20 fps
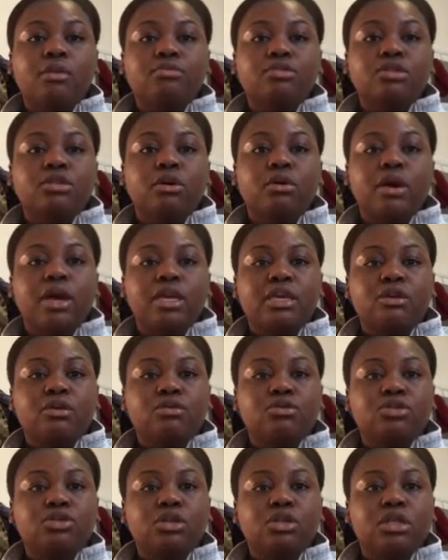So I
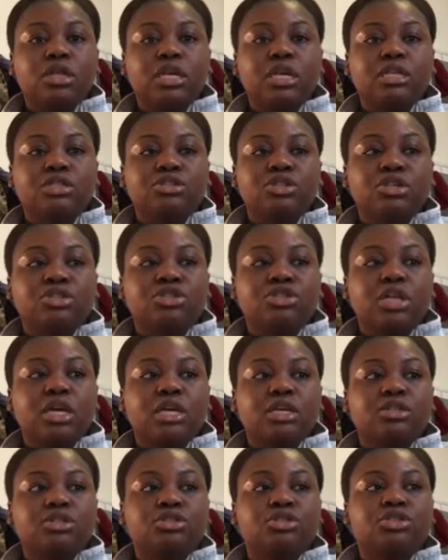usually just
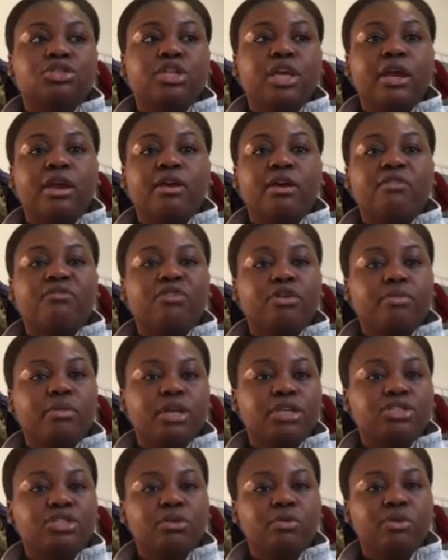like share
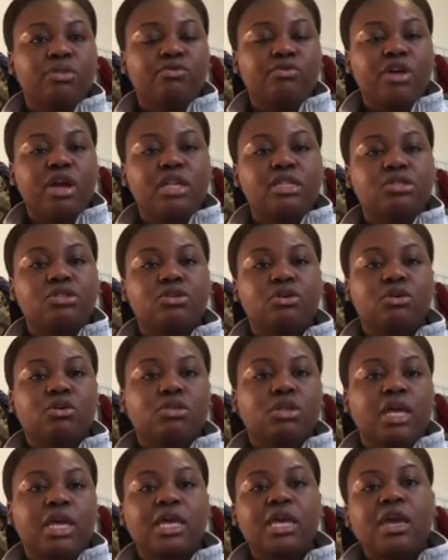information with friends.
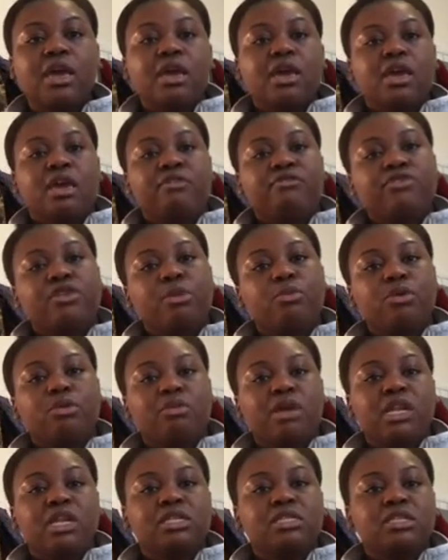So like if
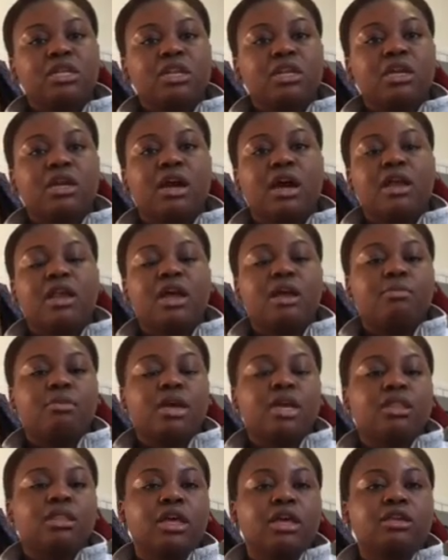someone made a study guide, I
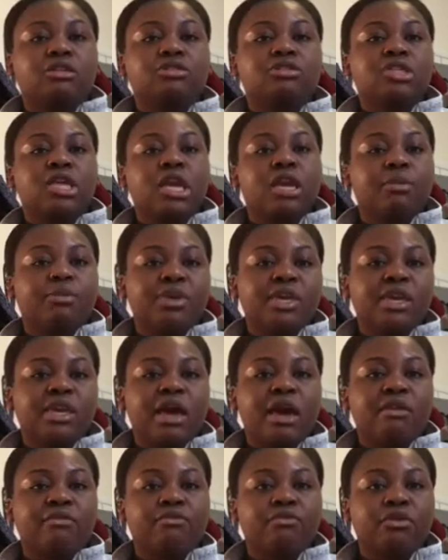might like take a
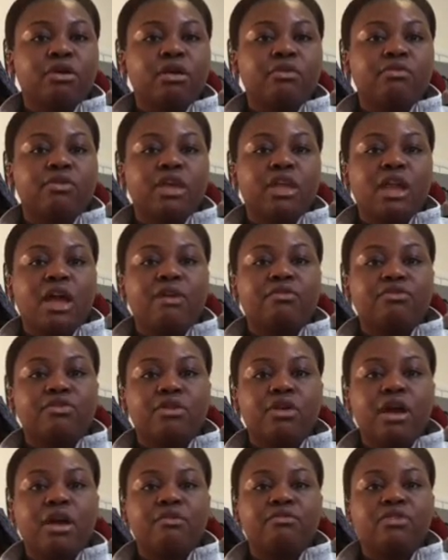peek of it
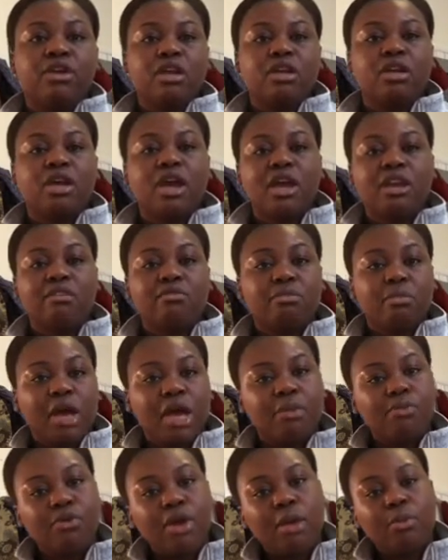after I've done kind of
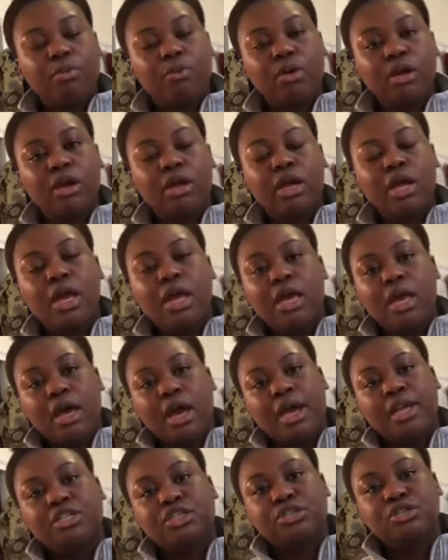my prep work.
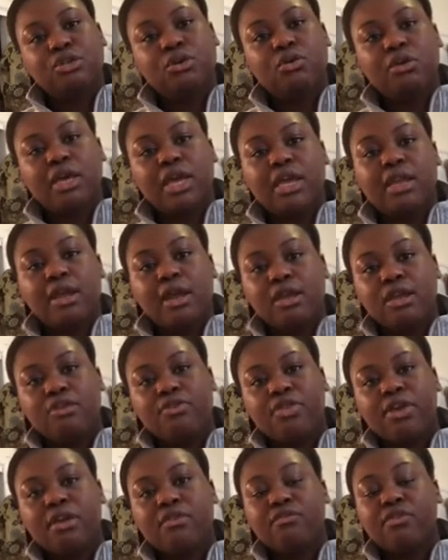I just don't gain
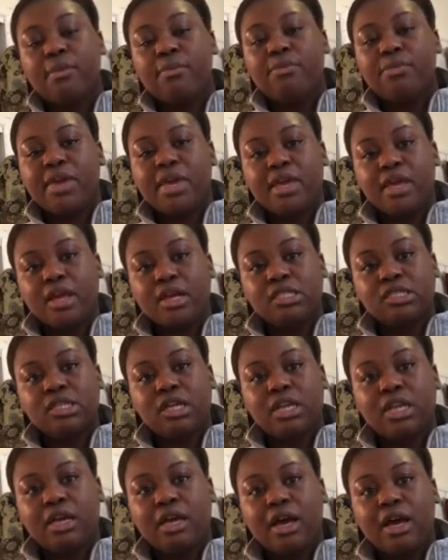anything from making a
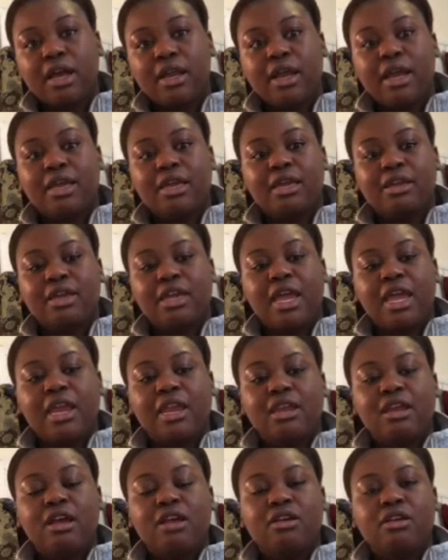study guide. I
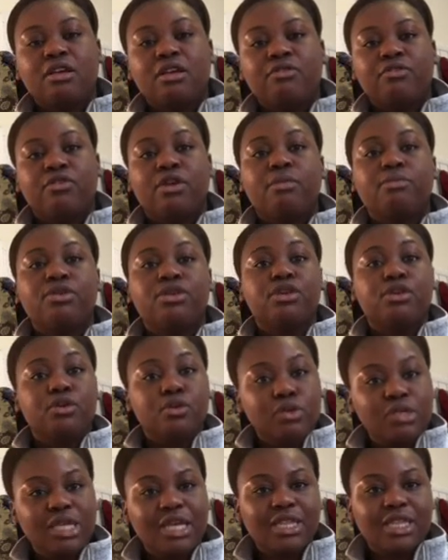gain from
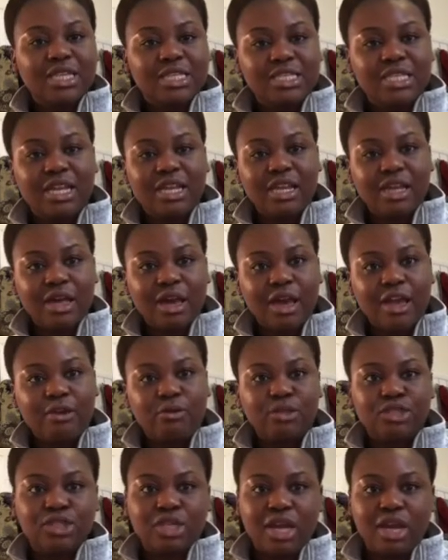using the study
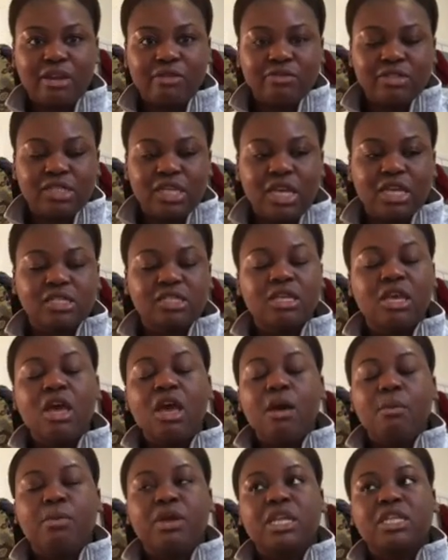guide, which kind of stinks,
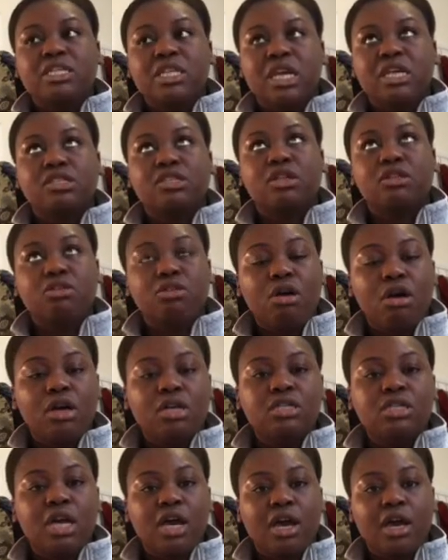but it takes a
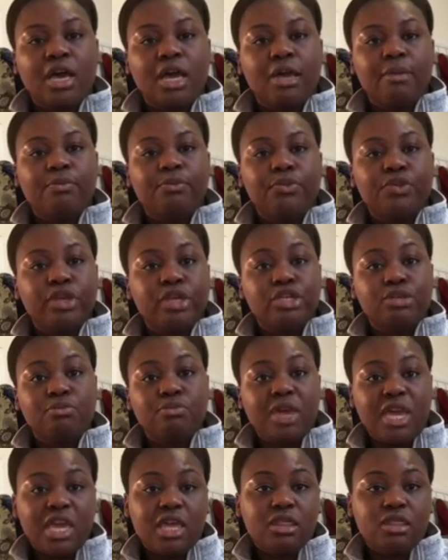long time to
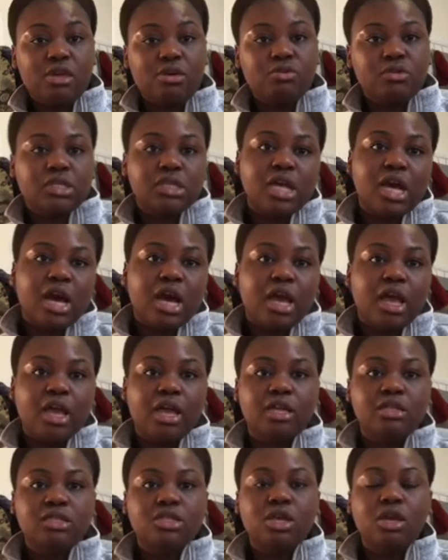make those
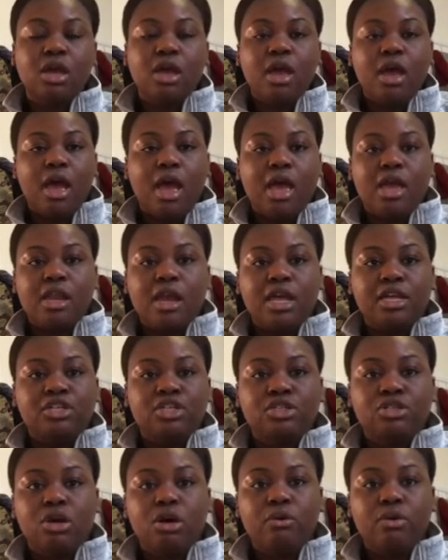guides, and I
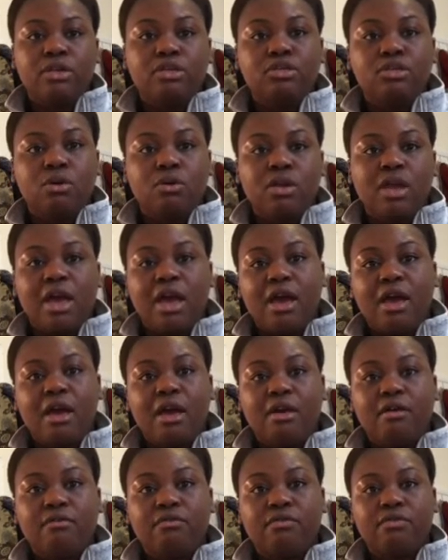just always don't
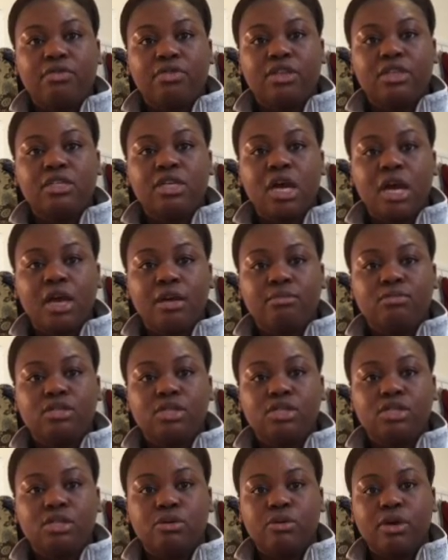have the time
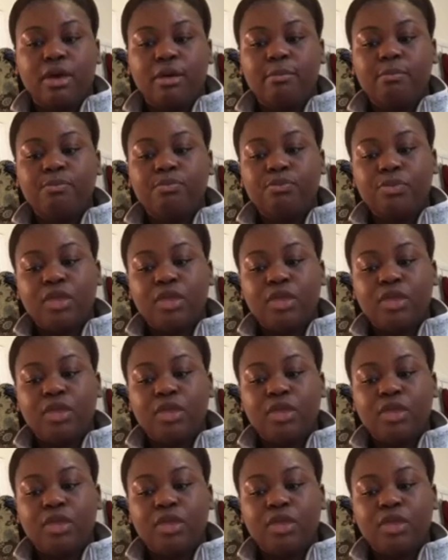to do it.